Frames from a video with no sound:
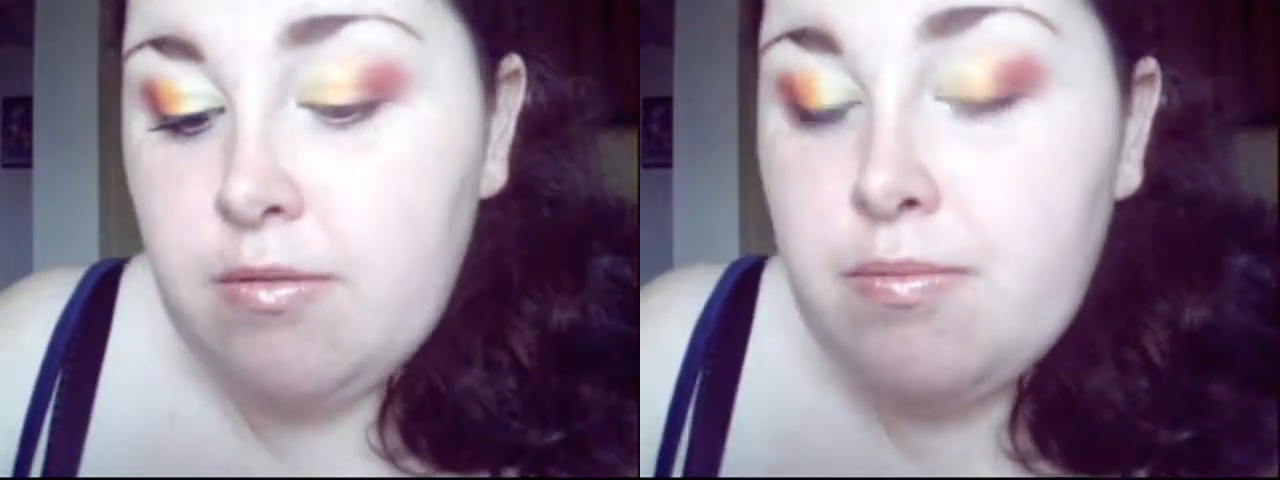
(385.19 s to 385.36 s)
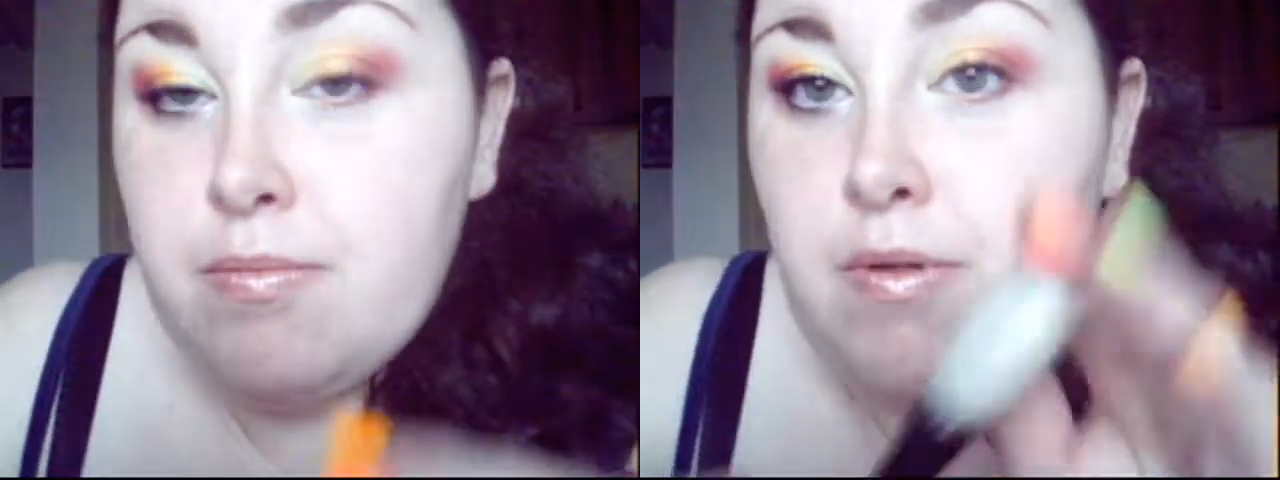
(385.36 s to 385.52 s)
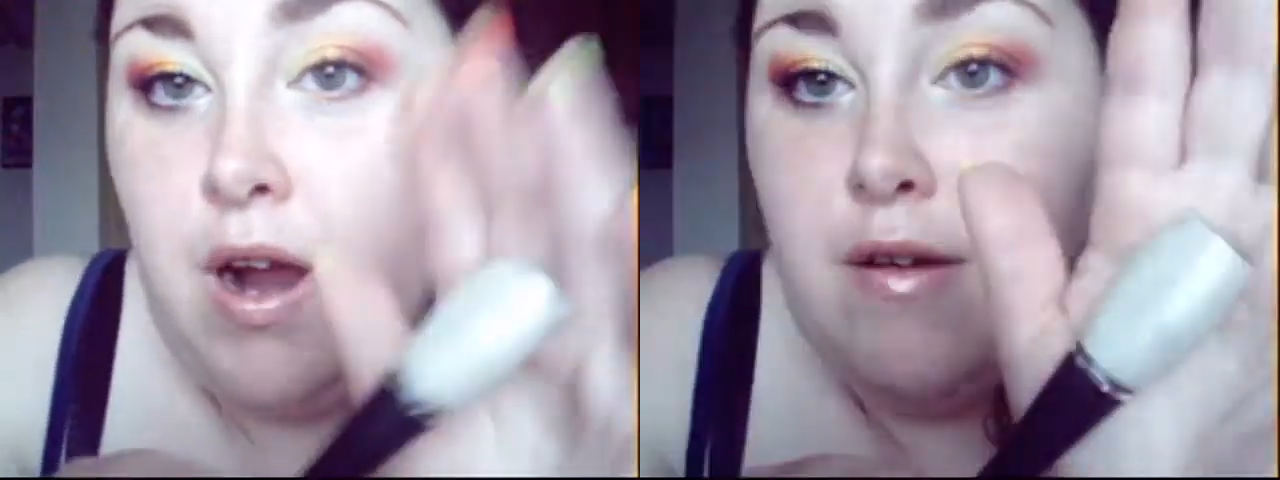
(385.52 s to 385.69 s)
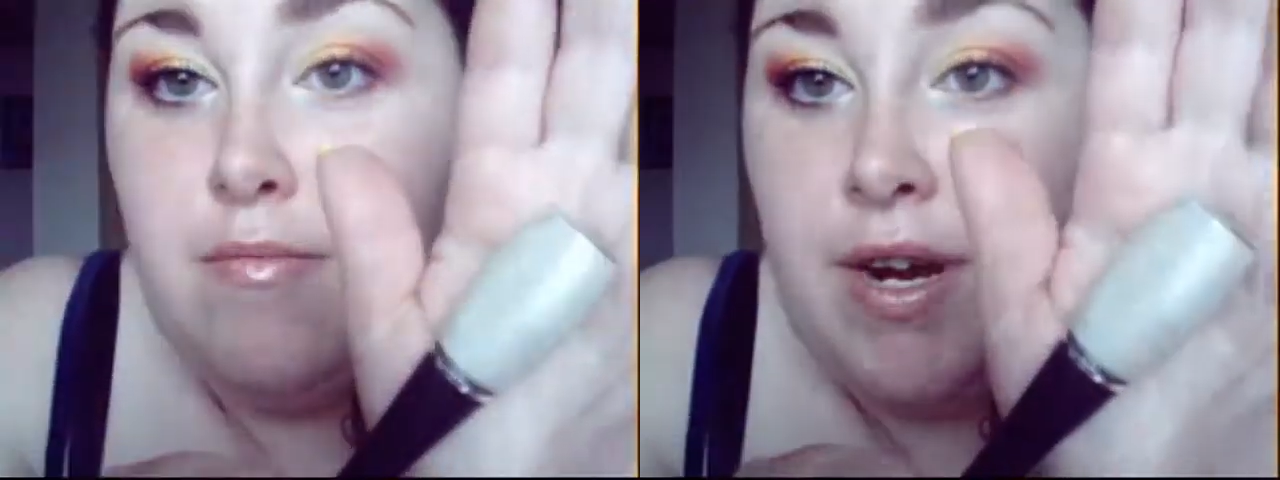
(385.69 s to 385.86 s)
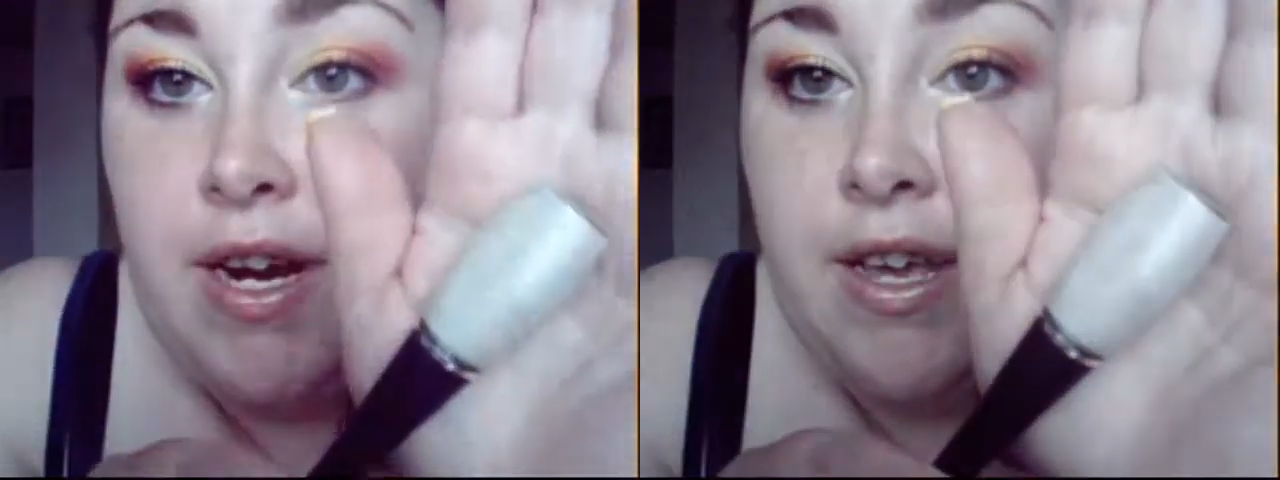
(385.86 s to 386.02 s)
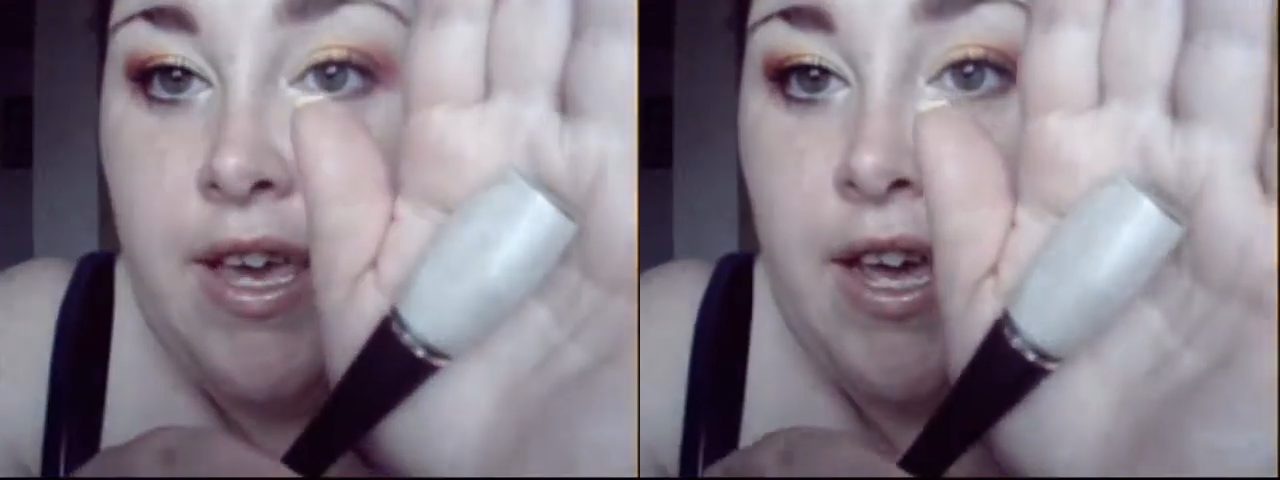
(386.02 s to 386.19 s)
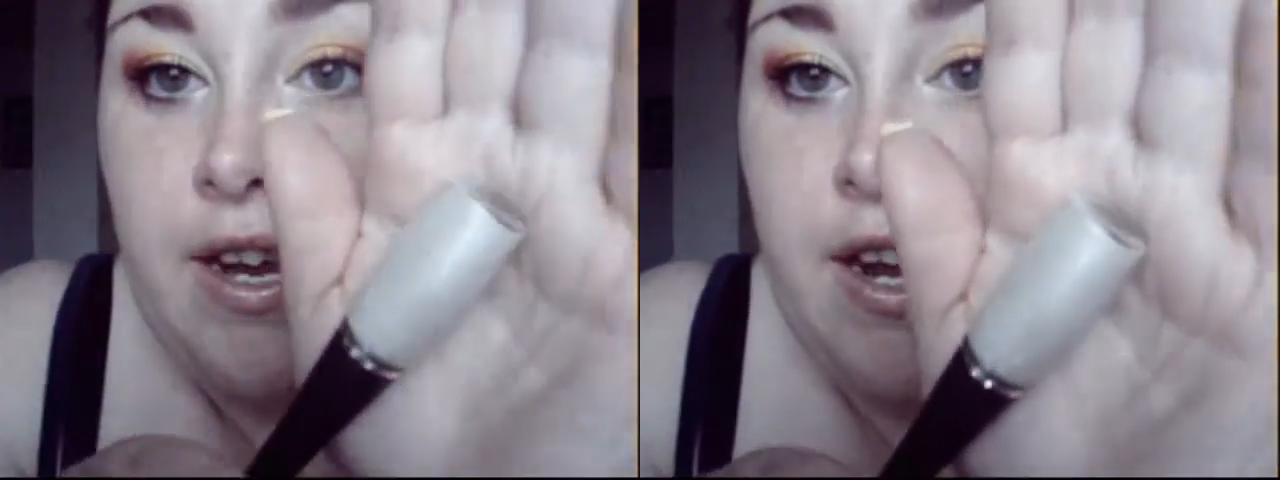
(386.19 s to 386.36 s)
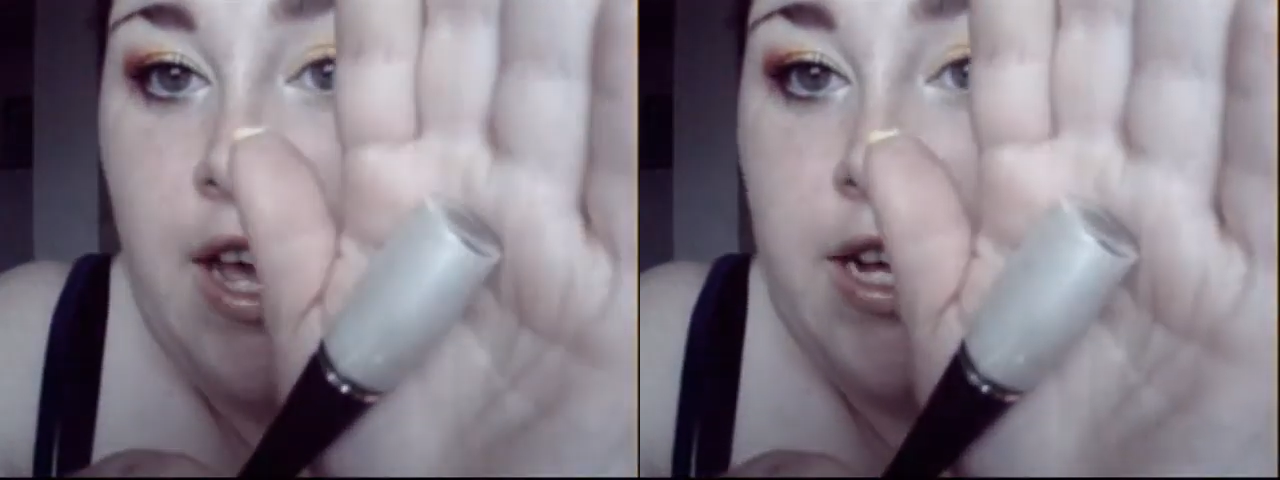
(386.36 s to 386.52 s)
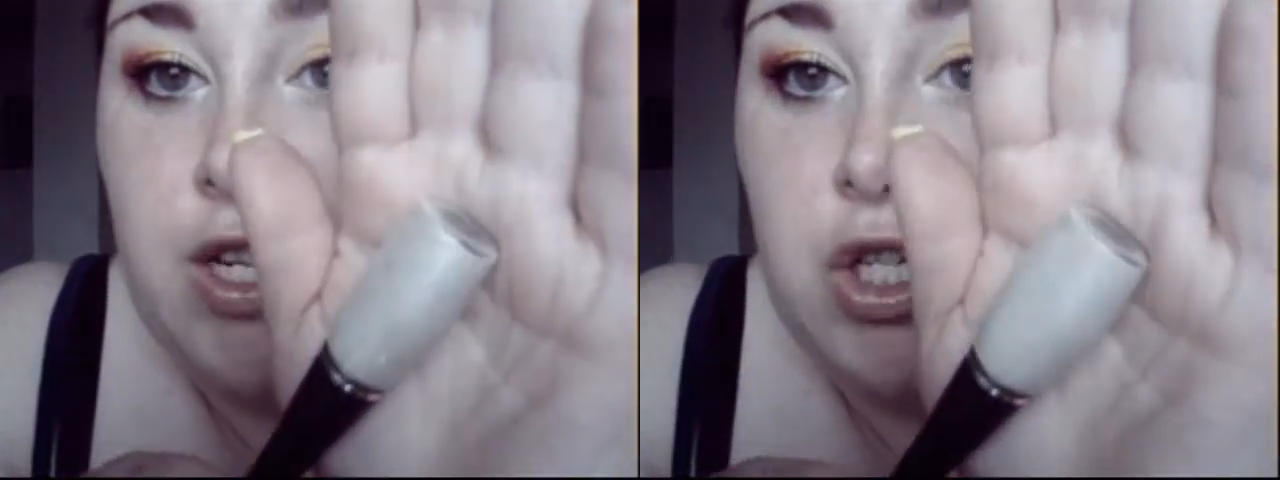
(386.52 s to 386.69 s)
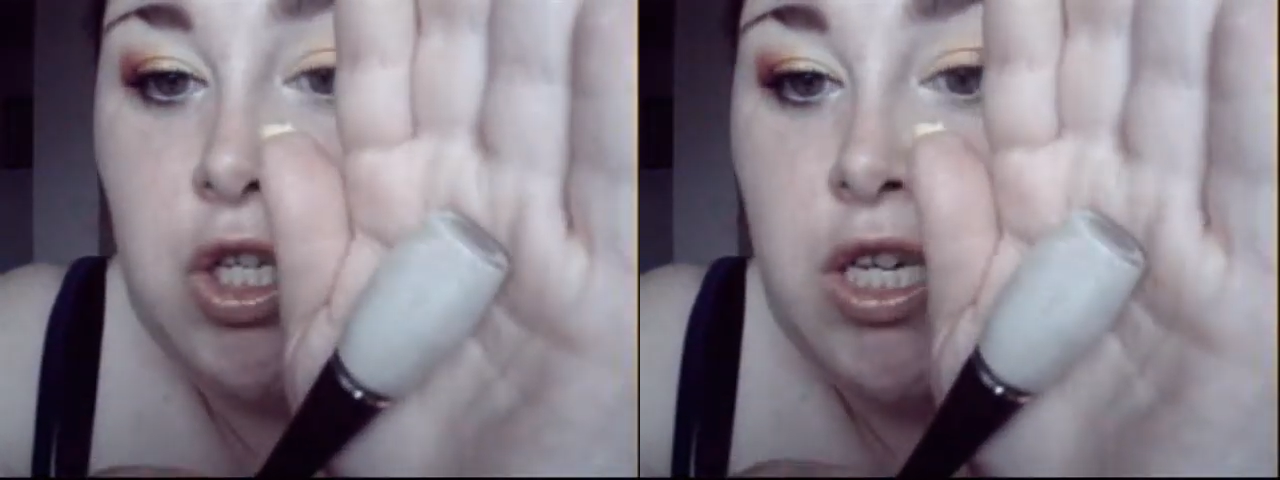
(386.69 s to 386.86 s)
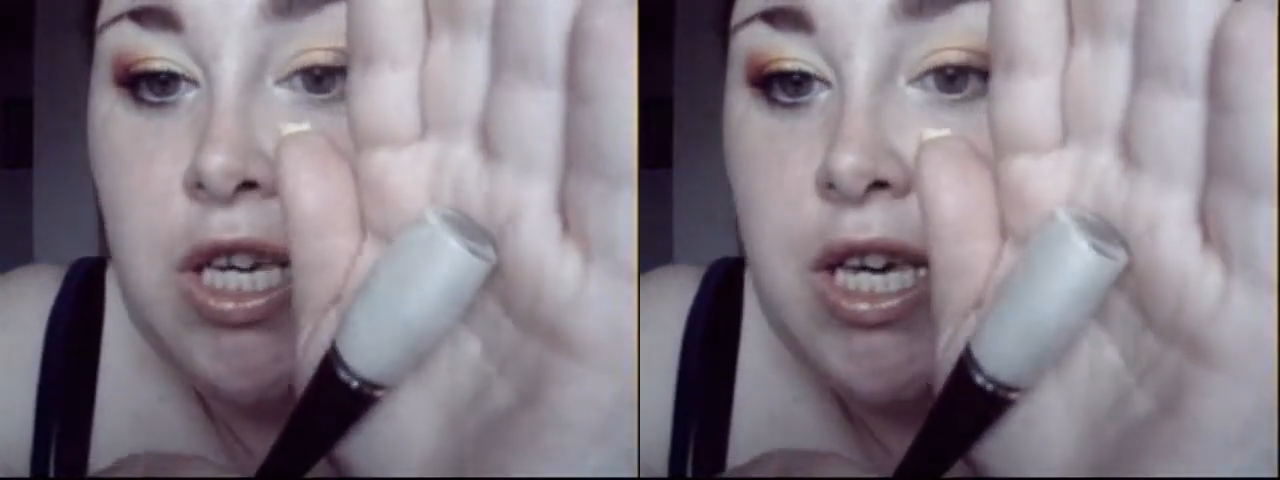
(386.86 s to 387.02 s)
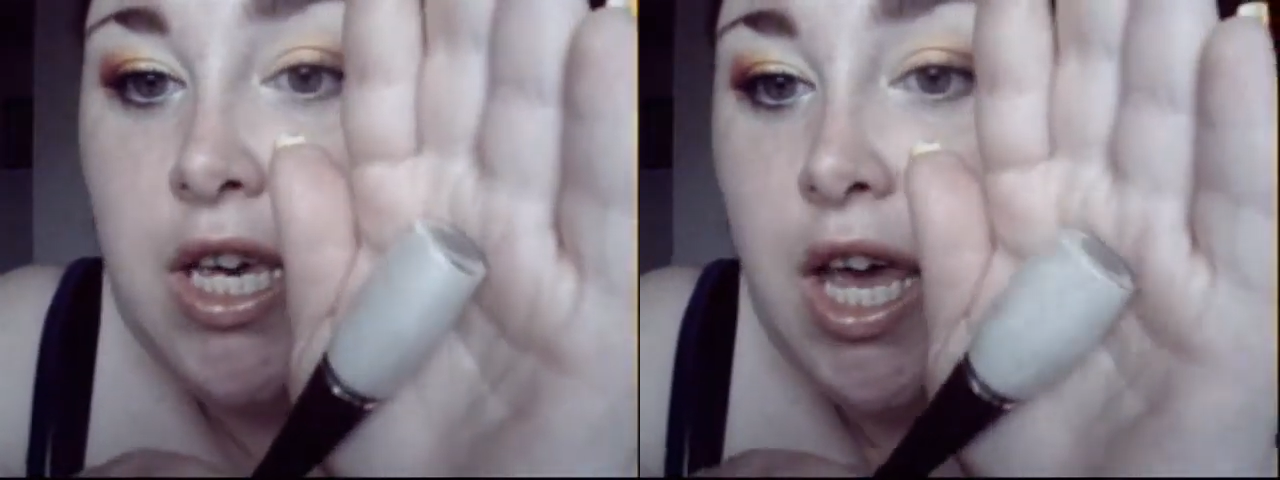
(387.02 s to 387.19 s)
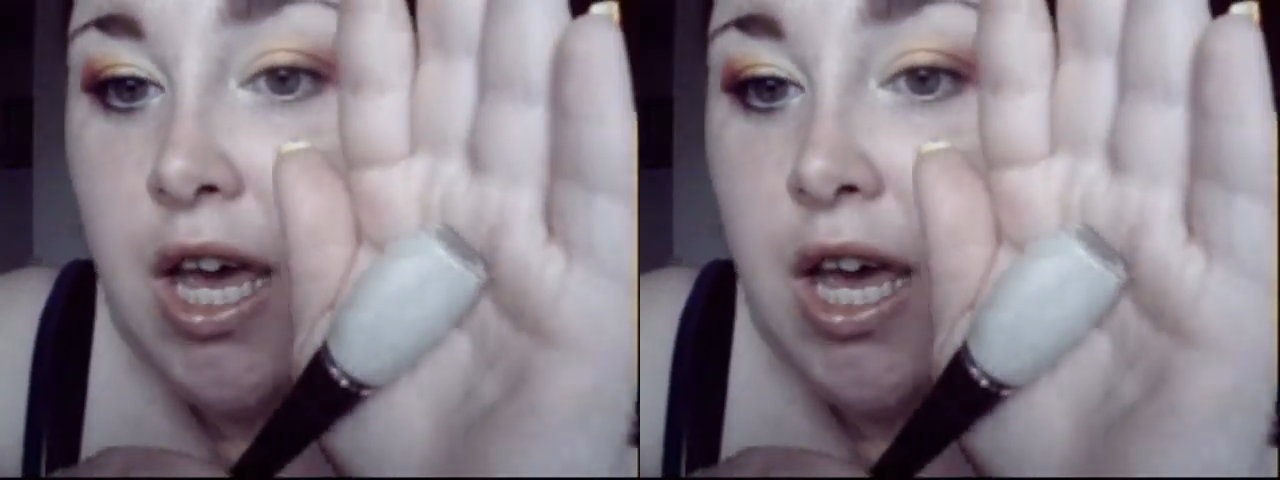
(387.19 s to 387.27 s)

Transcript: from Mary Kate and Ashley.